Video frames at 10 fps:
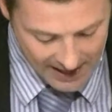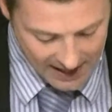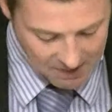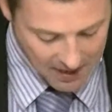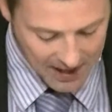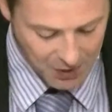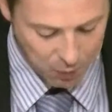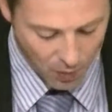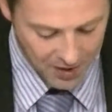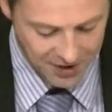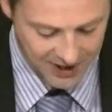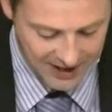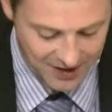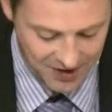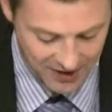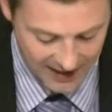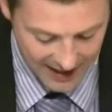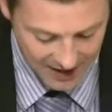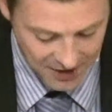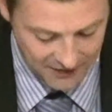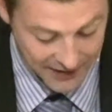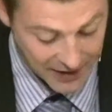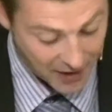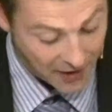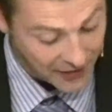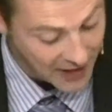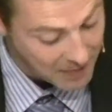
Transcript: He makes war cease to the ends of the earth,